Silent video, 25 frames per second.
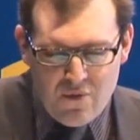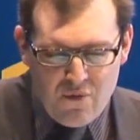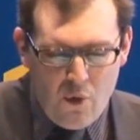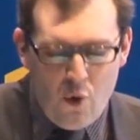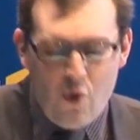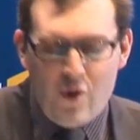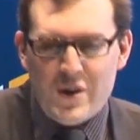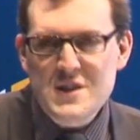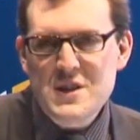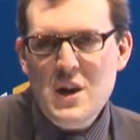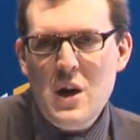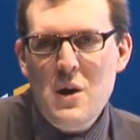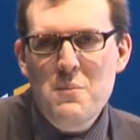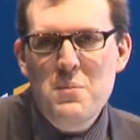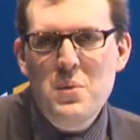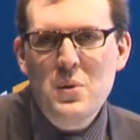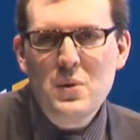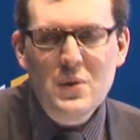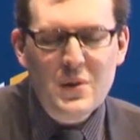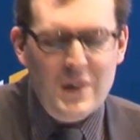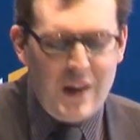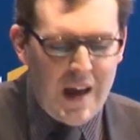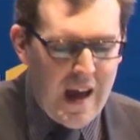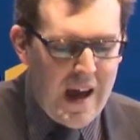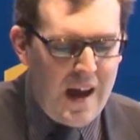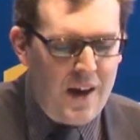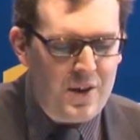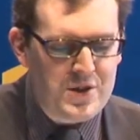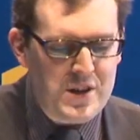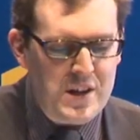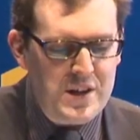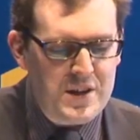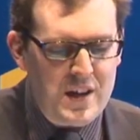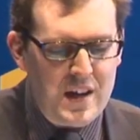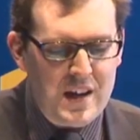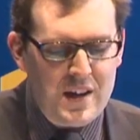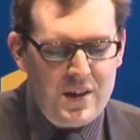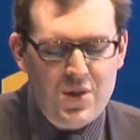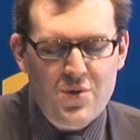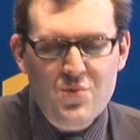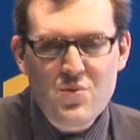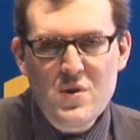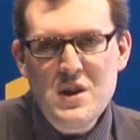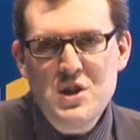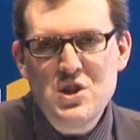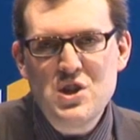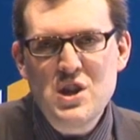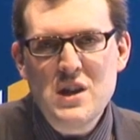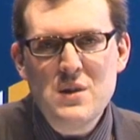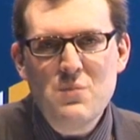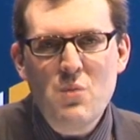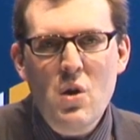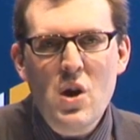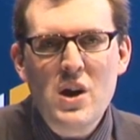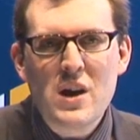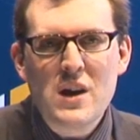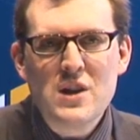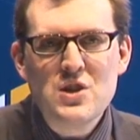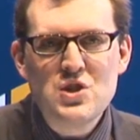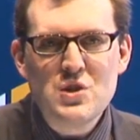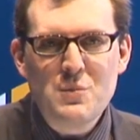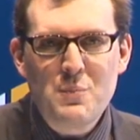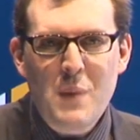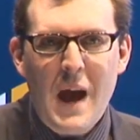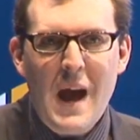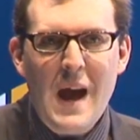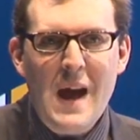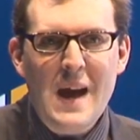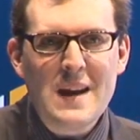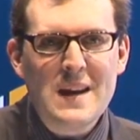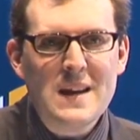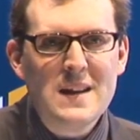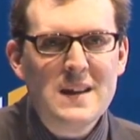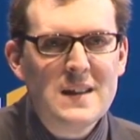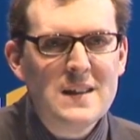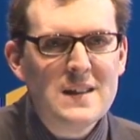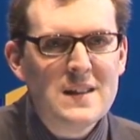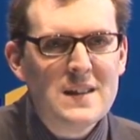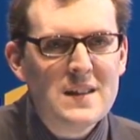For example, how did 3G work in Japan?